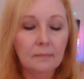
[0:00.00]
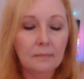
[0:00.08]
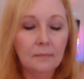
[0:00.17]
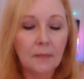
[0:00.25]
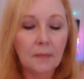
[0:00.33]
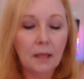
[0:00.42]

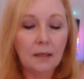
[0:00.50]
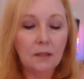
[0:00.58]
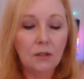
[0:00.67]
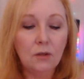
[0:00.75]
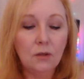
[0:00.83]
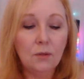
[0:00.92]
I can
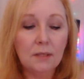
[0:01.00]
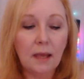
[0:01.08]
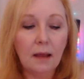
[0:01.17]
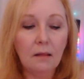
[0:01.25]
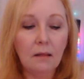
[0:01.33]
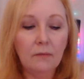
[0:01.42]
use the
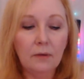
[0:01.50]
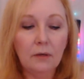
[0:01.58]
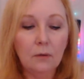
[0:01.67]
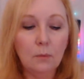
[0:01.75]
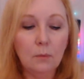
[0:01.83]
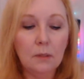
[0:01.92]
aloe vera
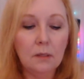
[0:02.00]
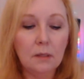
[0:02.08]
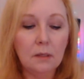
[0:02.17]
with it,